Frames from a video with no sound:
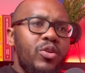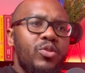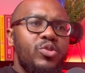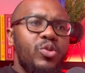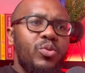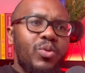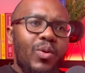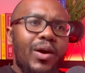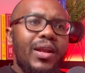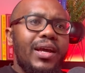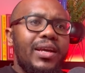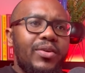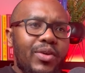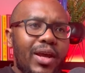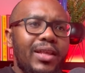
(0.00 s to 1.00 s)
so we want to
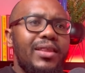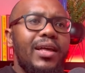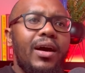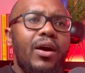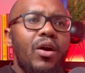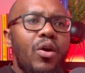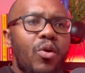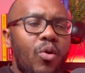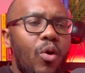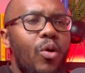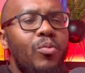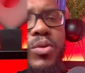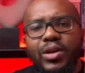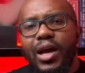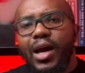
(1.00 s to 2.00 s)
create that
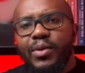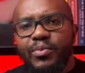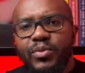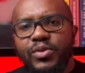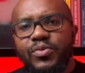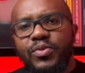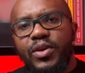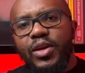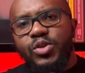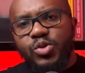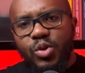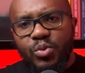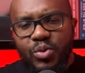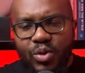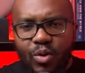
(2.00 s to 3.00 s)
homely atmosphere,
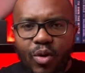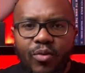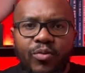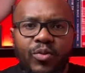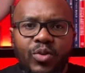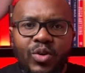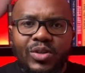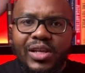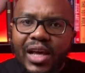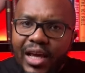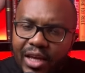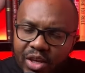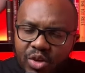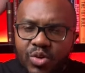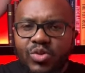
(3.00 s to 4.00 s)
so we go for those
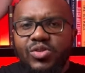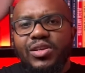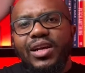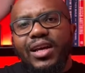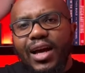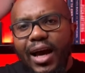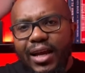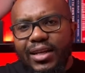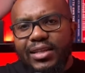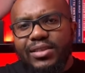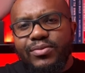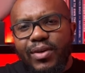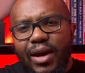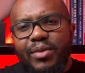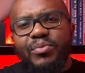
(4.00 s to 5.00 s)
neutral colors,
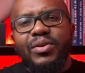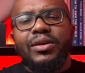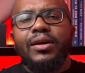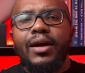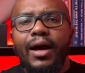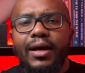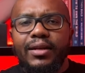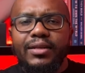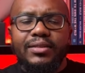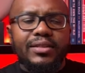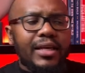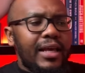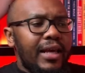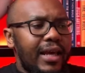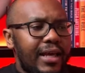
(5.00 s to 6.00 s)
vibrant colors,
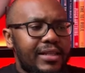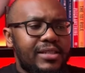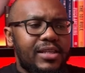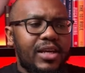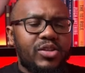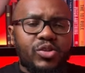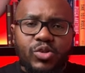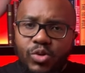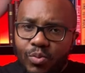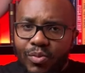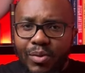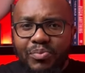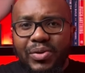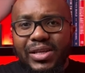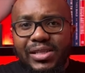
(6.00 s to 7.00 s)
etc. So my
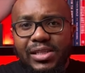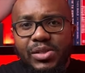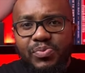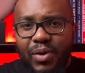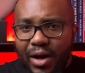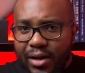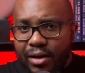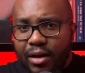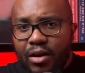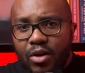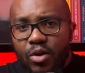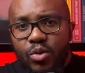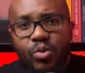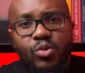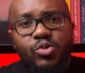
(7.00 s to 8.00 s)
business partner,
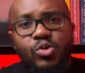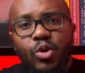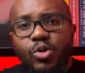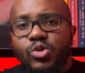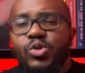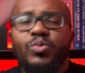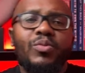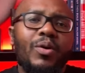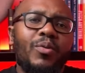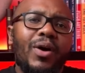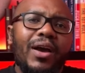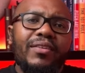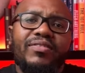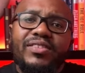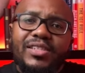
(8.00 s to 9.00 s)
who's also my
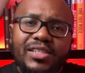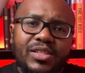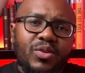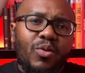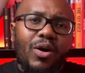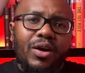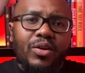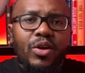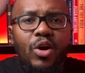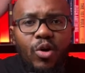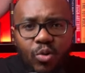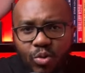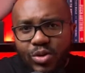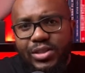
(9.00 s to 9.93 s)
wife, she's the one who